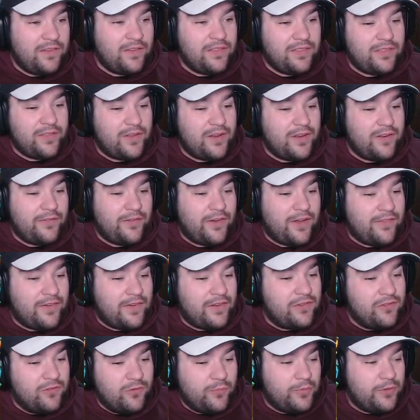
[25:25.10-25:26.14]

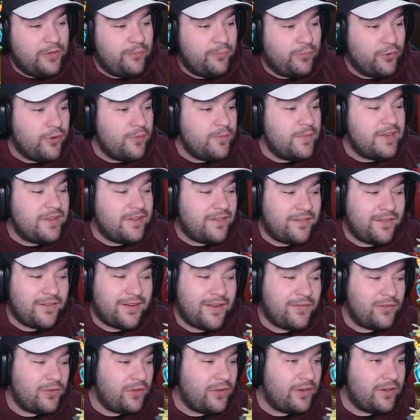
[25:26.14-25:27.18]
3,500, but Bumi does not
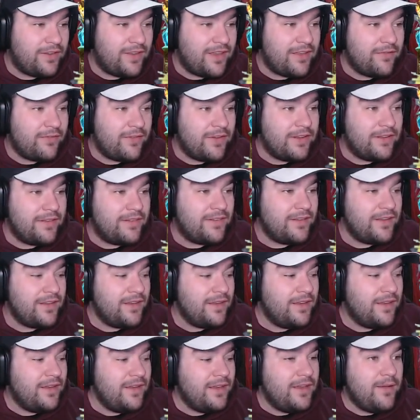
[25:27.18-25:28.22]
have a lot of defense.
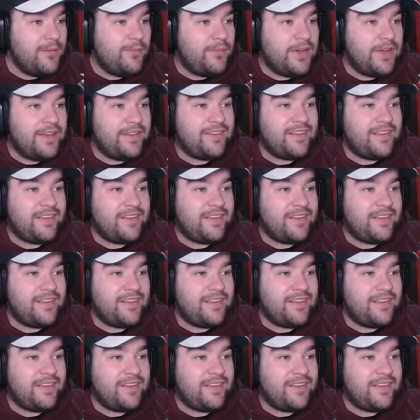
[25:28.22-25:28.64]
Basic